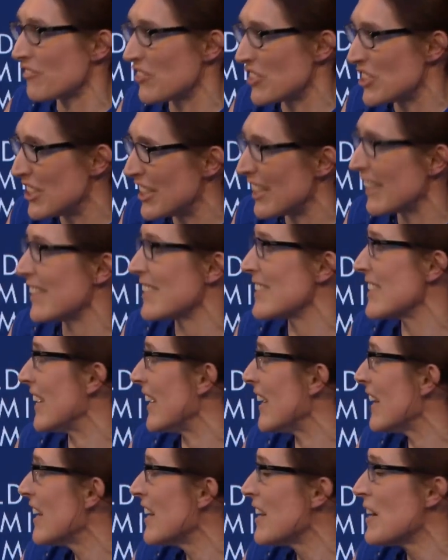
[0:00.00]
the
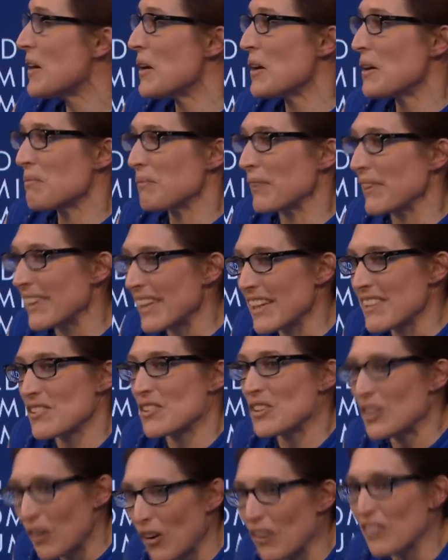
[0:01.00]
fragility, but
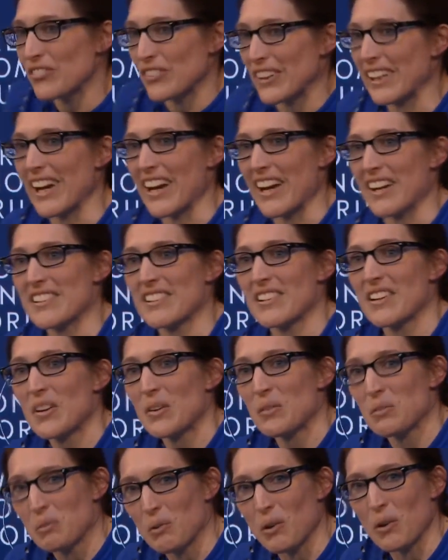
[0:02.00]
let's not forget
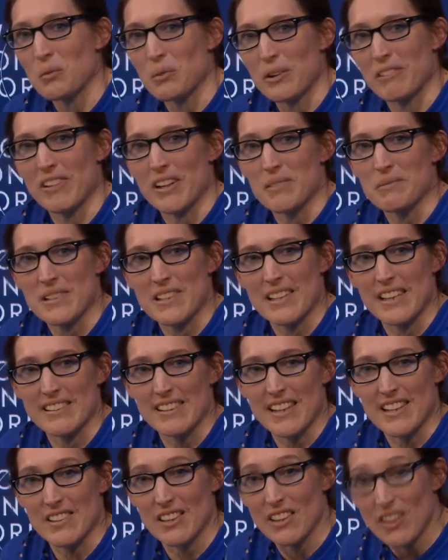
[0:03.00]
what we
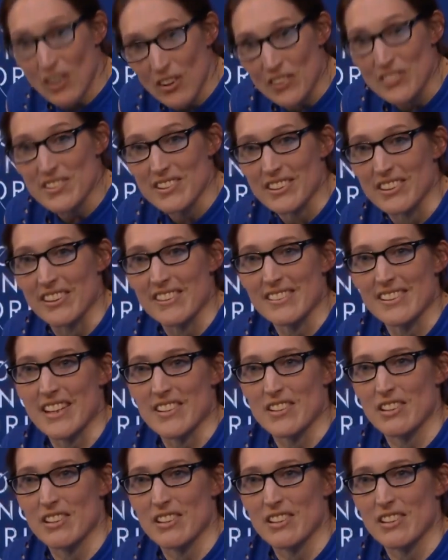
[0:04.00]
represent as a continent,